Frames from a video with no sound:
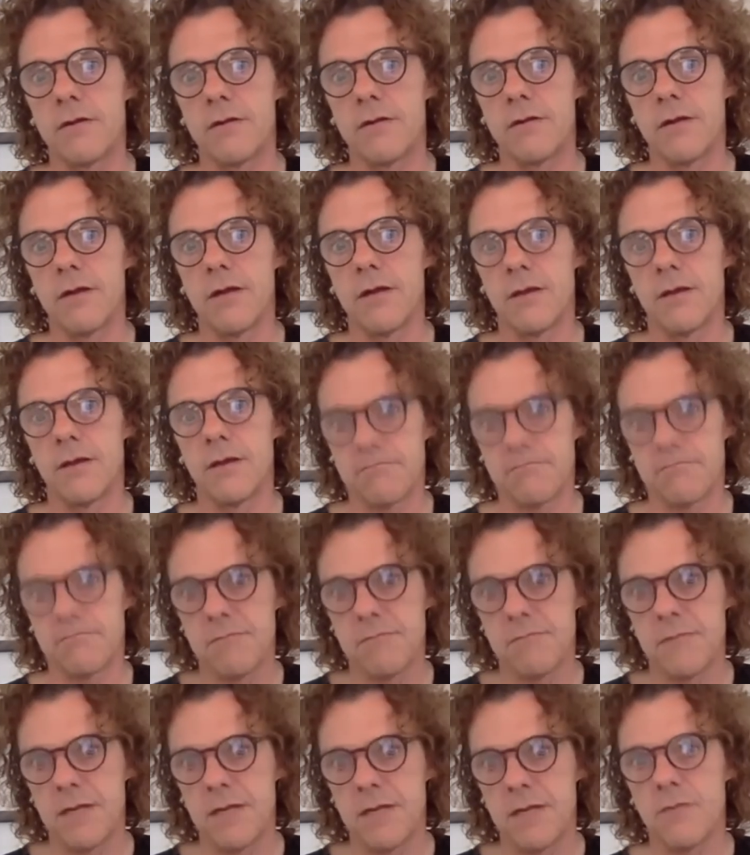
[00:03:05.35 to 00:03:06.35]
Like
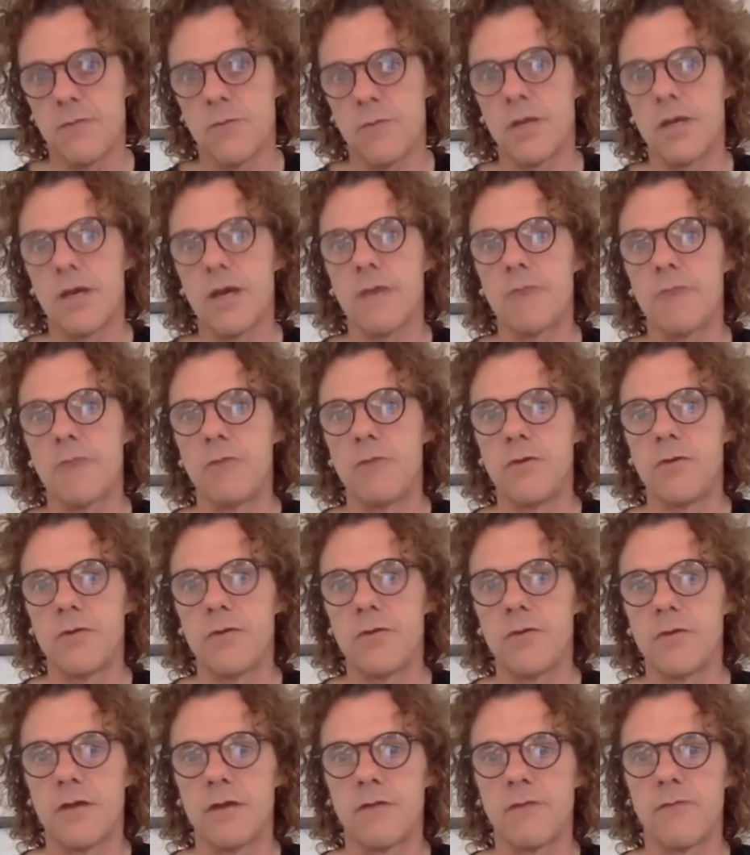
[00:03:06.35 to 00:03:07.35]
that's what I'm
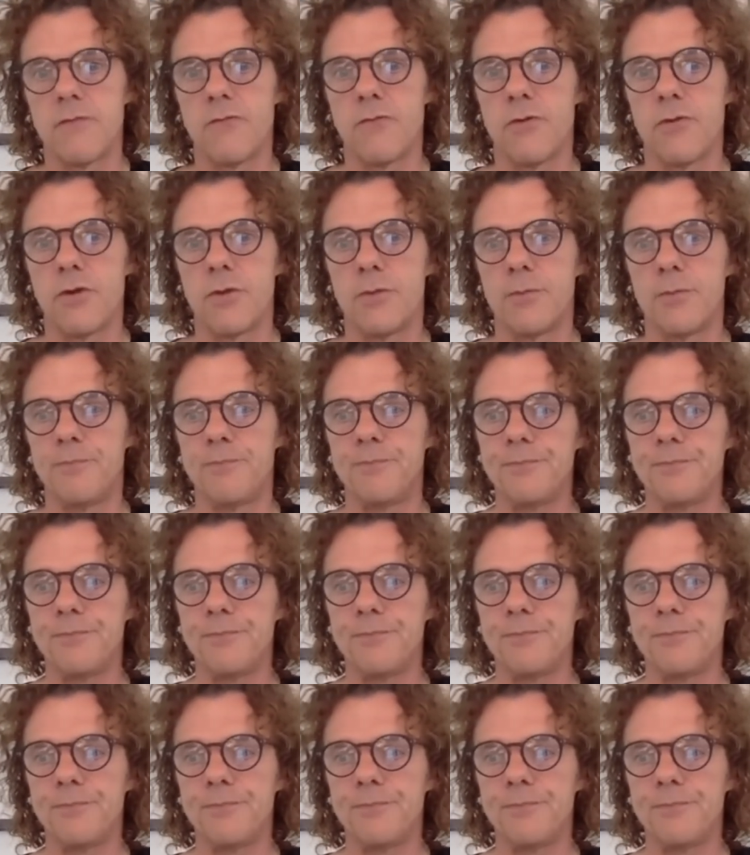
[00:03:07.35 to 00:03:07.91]
using it for.